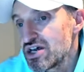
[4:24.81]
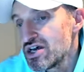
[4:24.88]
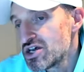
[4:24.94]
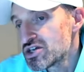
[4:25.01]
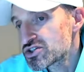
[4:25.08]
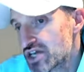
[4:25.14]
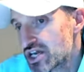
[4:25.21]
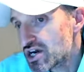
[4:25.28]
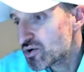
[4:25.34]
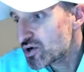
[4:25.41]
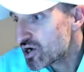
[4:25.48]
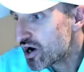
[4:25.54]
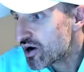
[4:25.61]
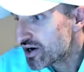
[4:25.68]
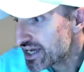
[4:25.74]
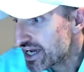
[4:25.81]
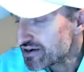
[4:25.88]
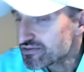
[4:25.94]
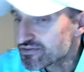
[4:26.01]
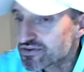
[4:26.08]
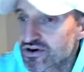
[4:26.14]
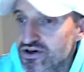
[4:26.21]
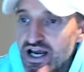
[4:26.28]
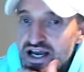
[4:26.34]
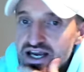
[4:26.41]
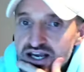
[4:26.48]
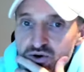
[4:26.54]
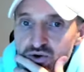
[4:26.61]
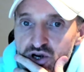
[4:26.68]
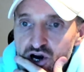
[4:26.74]
So here we are again, okay?
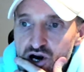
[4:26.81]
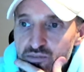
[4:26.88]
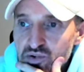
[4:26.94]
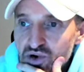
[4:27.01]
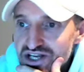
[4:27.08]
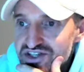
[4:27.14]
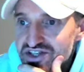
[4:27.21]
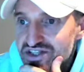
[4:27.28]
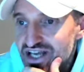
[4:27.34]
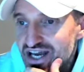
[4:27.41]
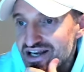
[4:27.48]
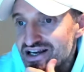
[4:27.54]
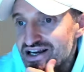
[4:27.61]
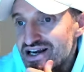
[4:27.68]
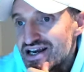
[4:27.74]
Here we are present day.